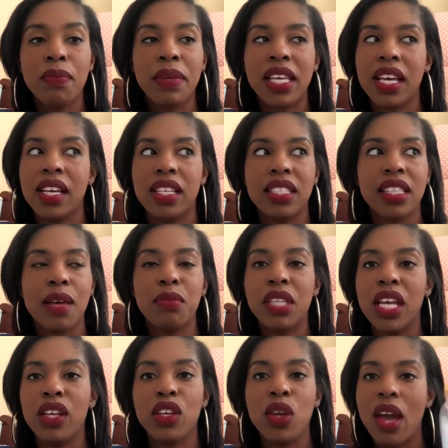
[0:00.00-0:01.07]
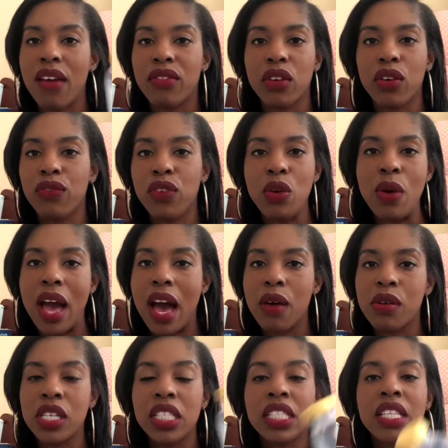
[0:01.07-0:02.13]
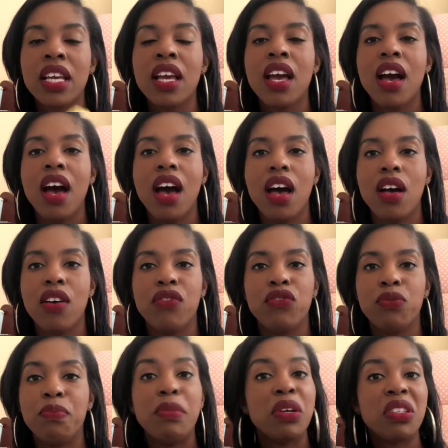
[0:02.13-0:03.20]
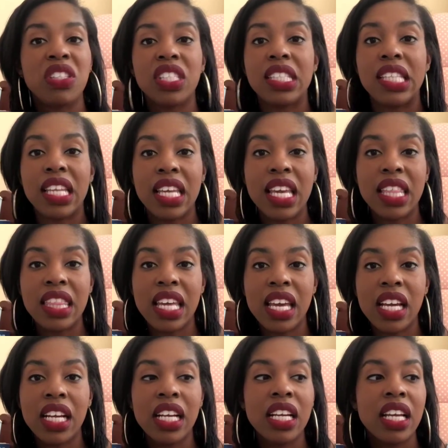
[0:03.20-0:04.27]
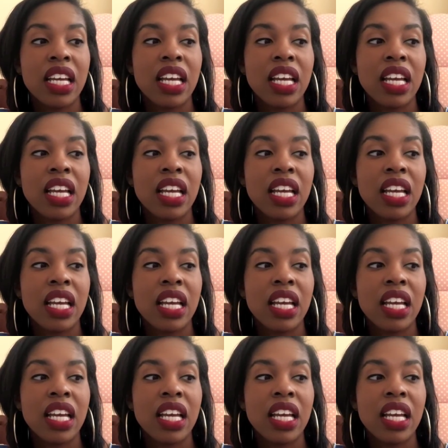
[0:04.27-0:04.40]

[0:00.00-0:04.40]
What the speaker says: because I'm telling you, after a few hours of milk just sitting in there,